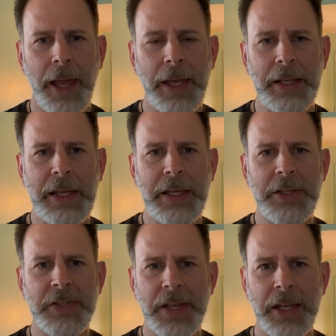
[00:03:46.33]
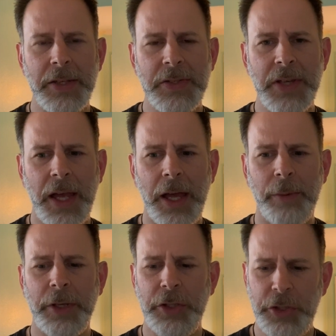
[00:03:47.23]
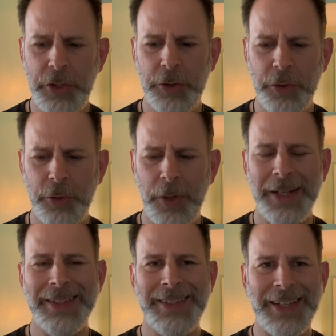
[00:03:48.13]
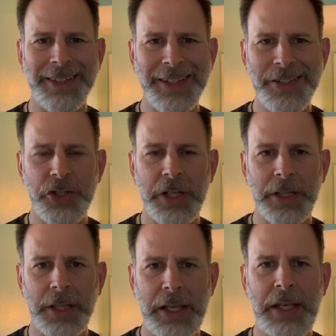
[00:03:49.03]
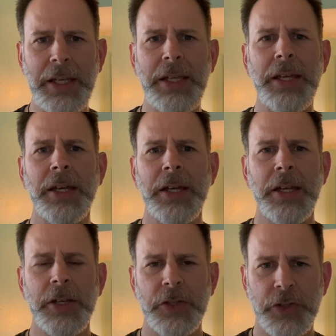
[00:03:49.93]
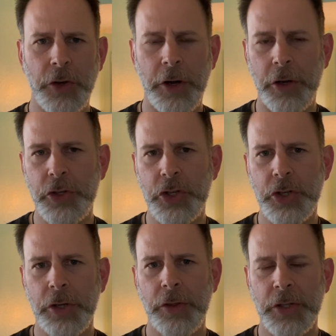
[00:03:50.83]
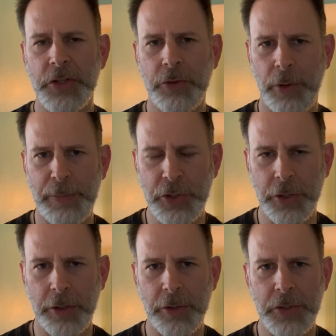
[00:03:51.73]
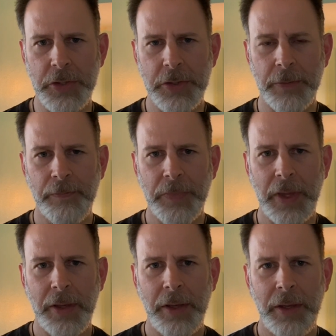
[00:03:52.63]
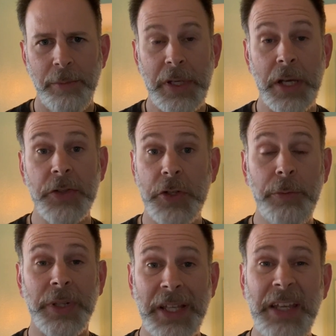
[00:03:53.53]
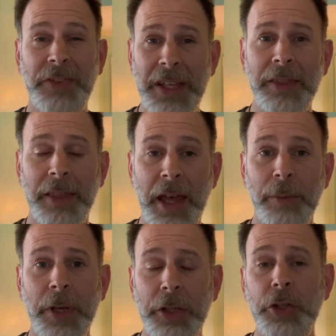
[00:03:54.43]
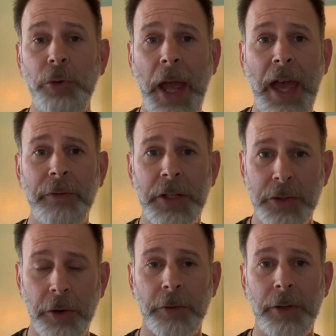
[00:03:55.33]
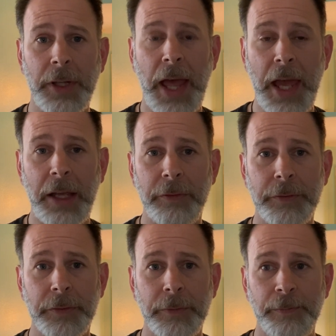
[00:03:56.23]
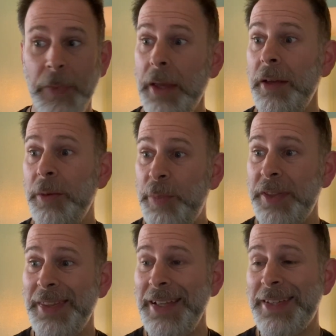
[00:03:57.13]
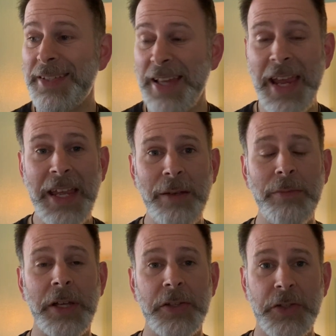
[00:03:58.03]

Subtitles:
And he says, you diligently search the scriptures because you believe in them, you have eternal life. But these same